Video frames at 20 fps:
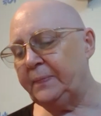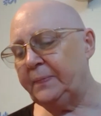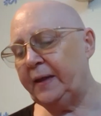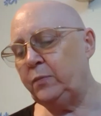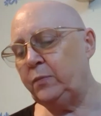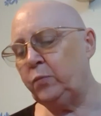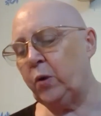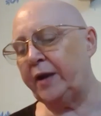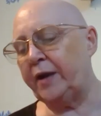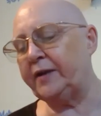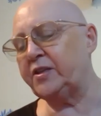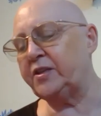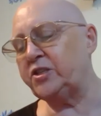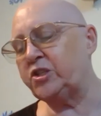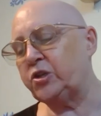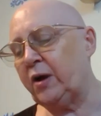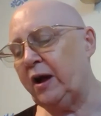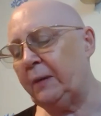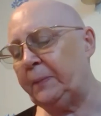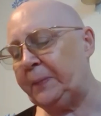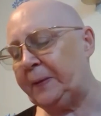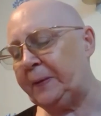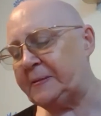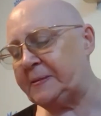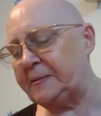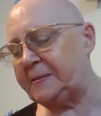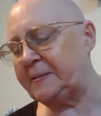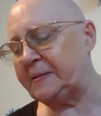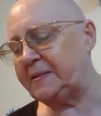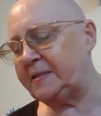And what are the twelve
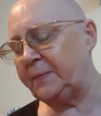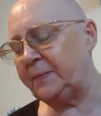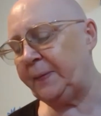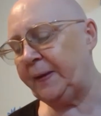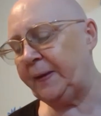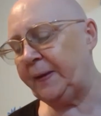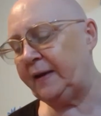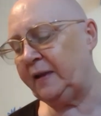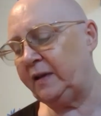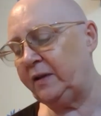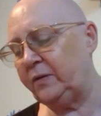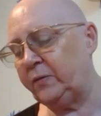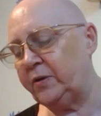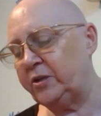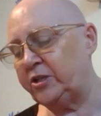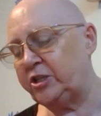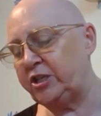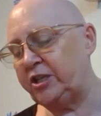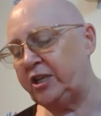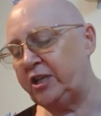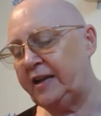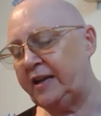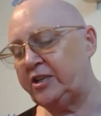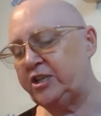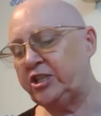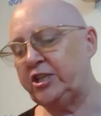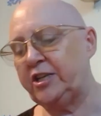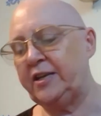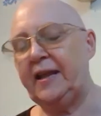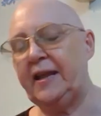pieces of dependent
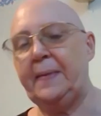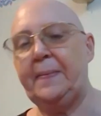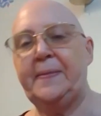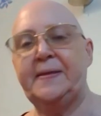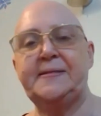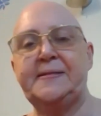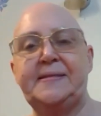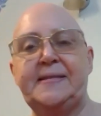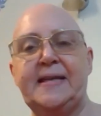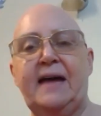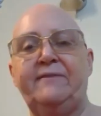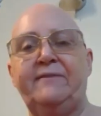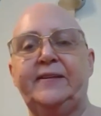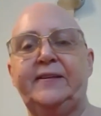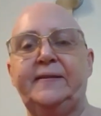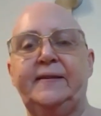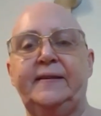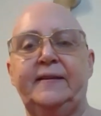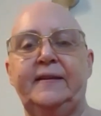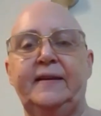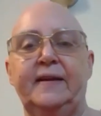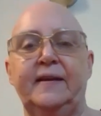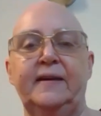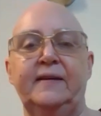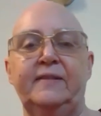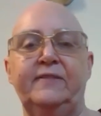origination and the seven